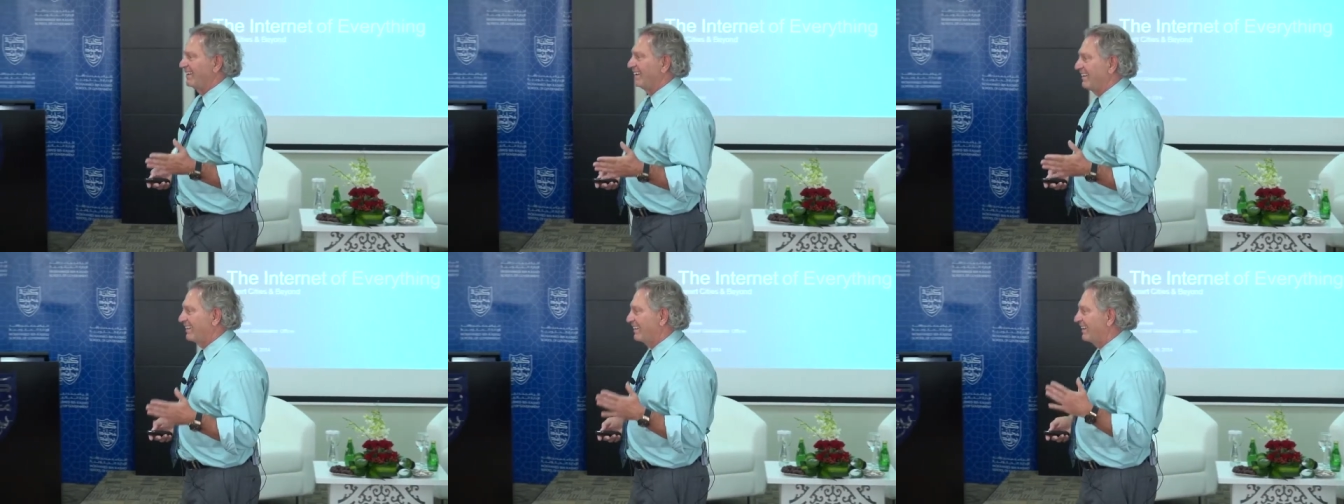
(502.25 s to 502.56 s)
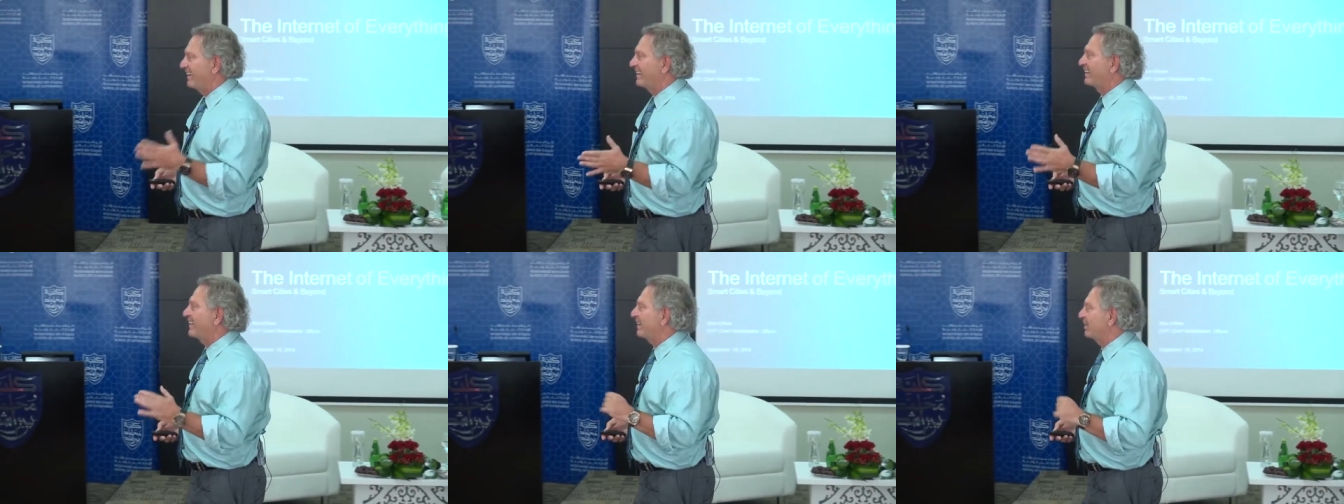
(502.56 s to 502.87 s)
and
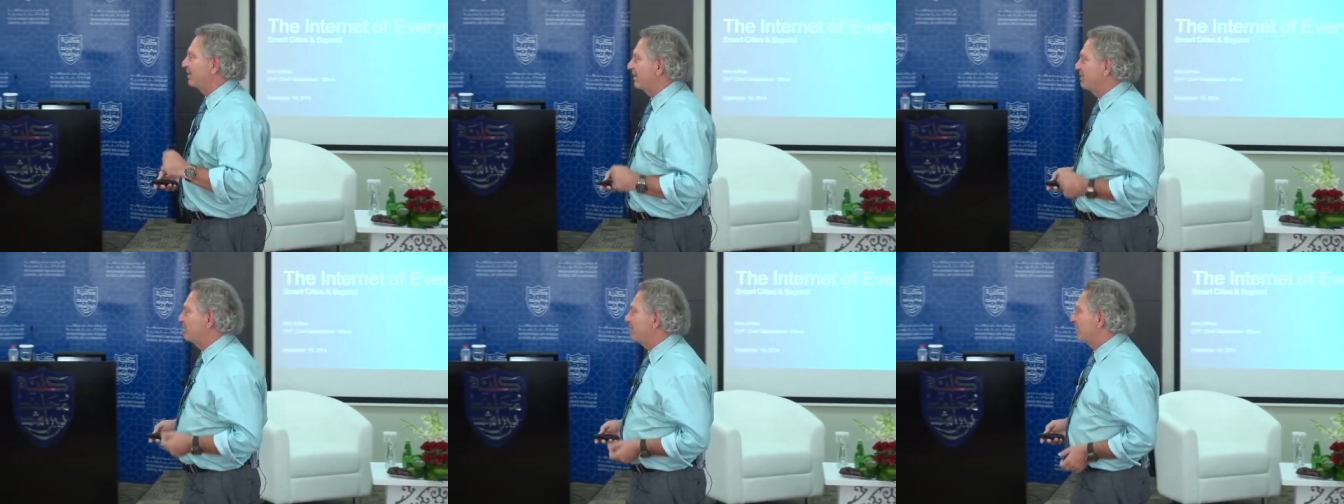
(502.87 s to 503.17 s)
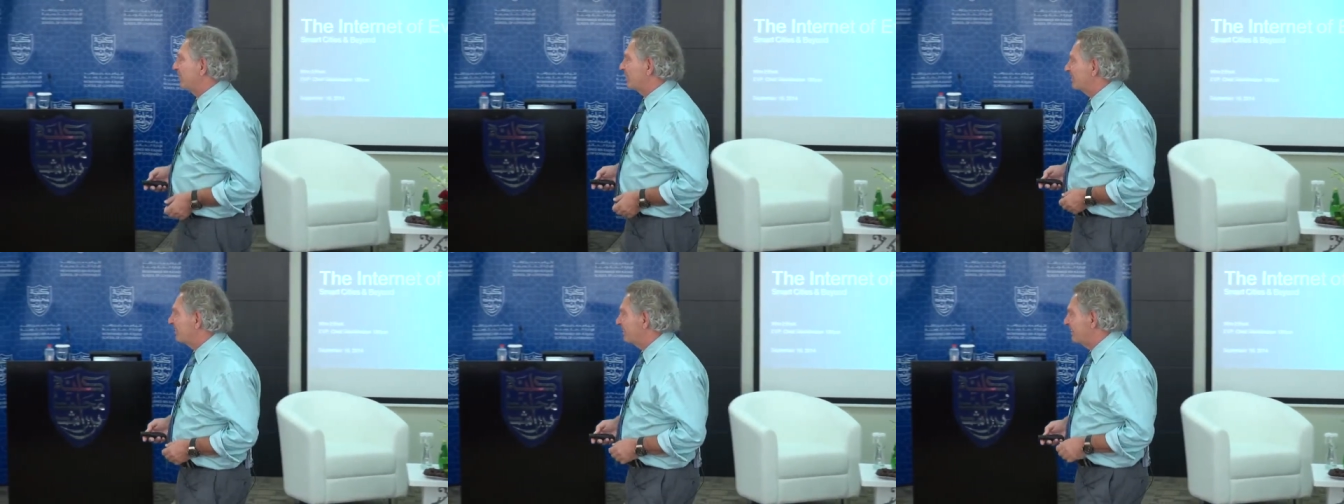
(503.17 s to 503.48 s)
they can
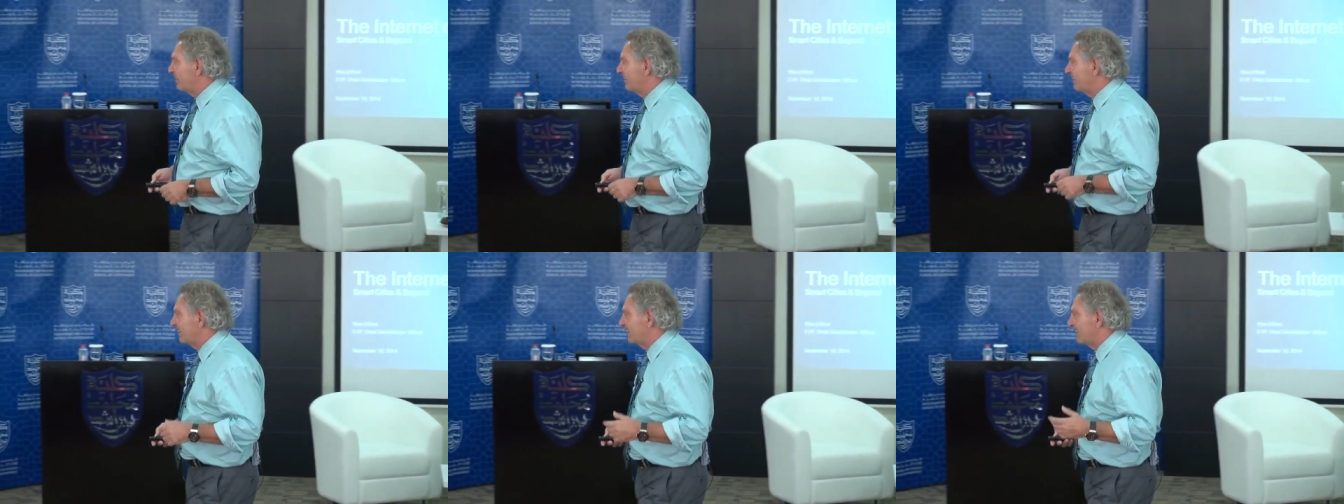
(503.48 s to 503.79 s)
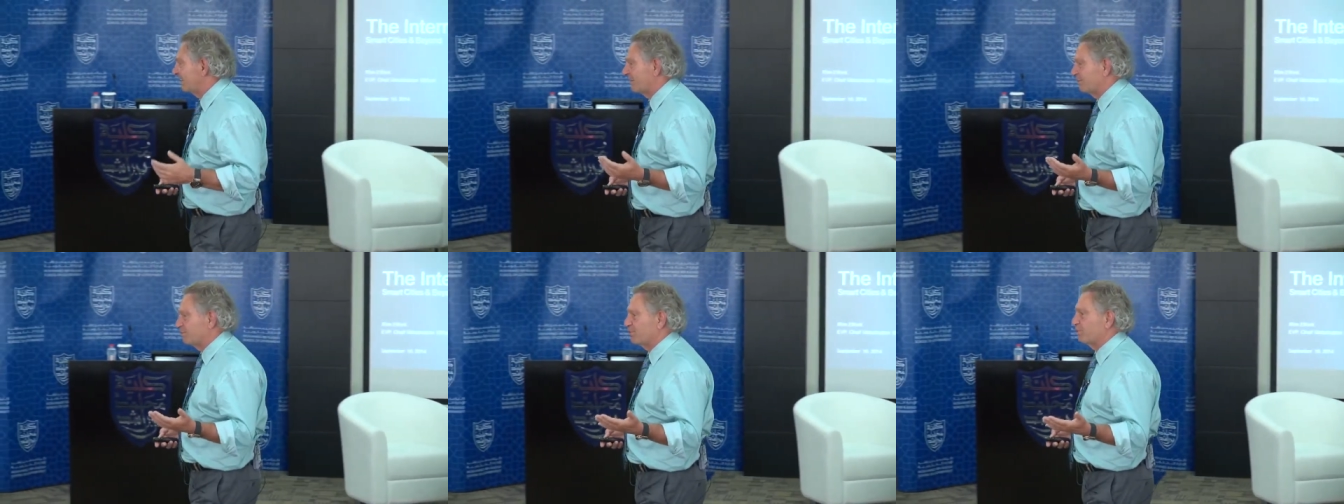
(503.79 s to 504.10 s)
immediately hear
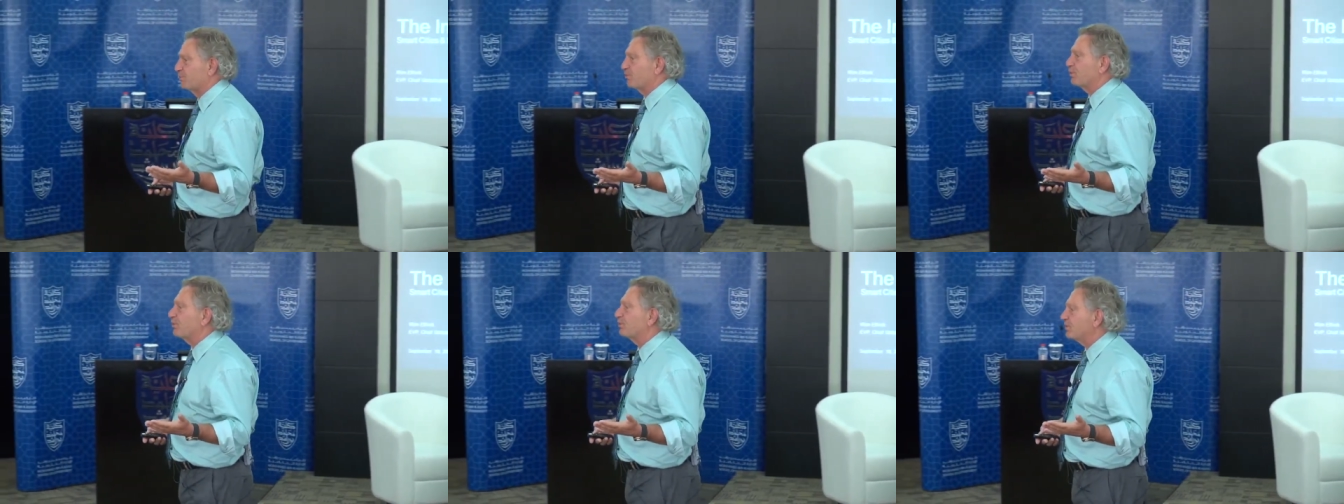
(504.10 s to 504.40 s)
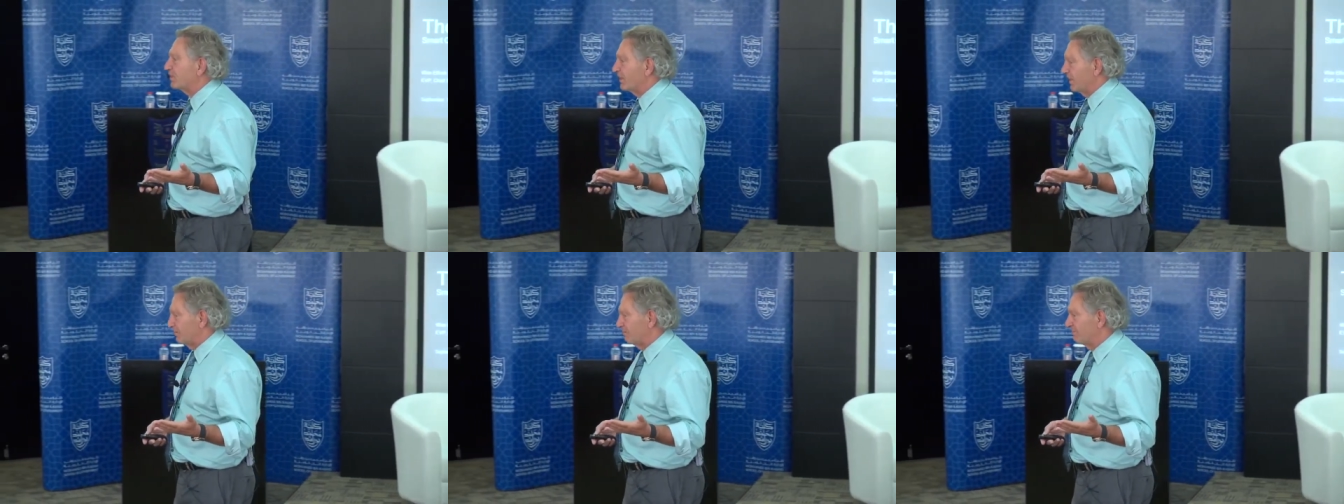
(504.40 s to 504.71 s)
that I'm from
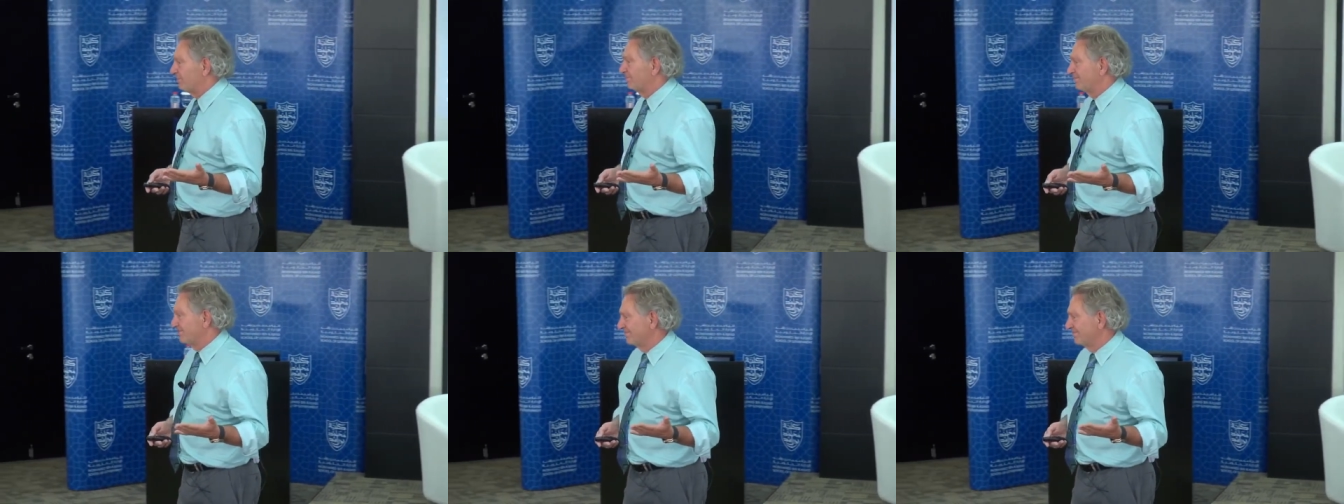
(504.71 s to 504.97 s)
Rotterdam.